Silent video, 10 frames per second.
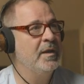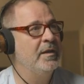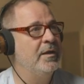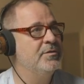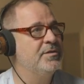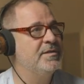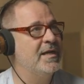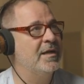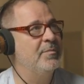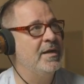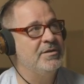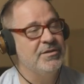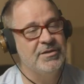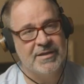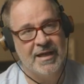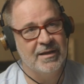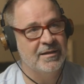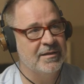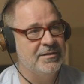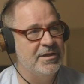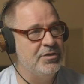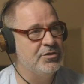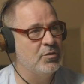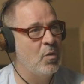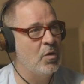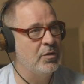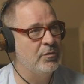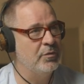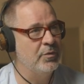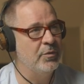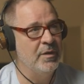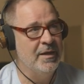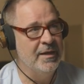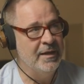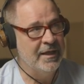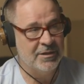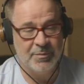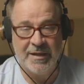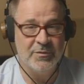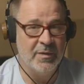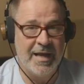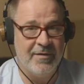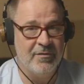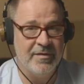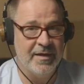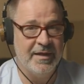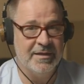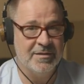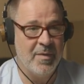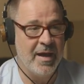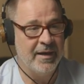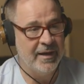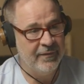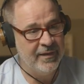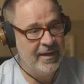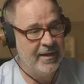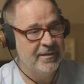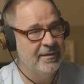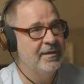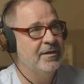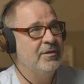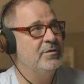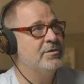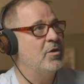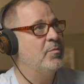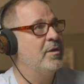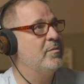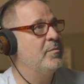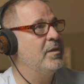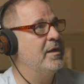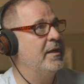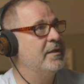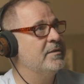And here's the second page. It just kind of continues to walk you through, explains what everything is about it, and then you just open up the plugin.